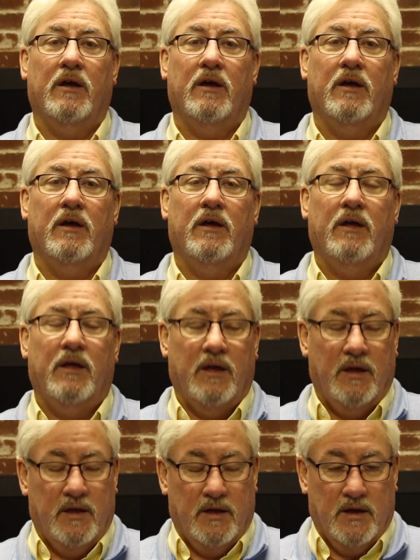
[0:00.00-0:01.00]

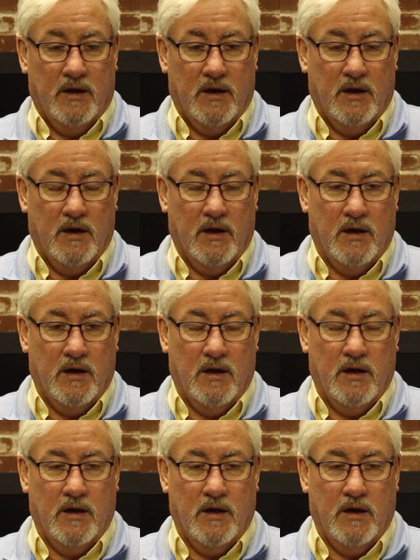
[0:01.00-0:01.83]
No one is speaking in this clip.